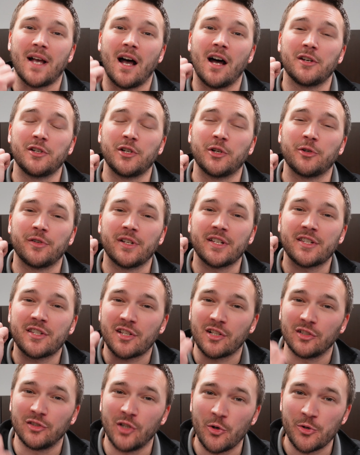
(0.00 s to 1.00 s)
on your
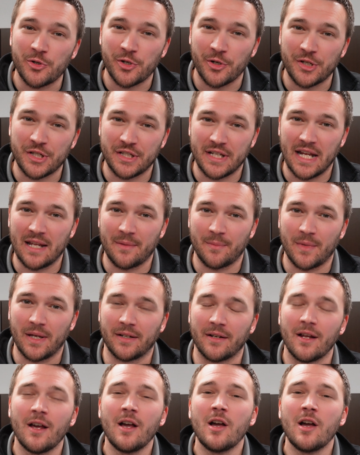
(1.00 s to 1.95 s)
disclosure statement.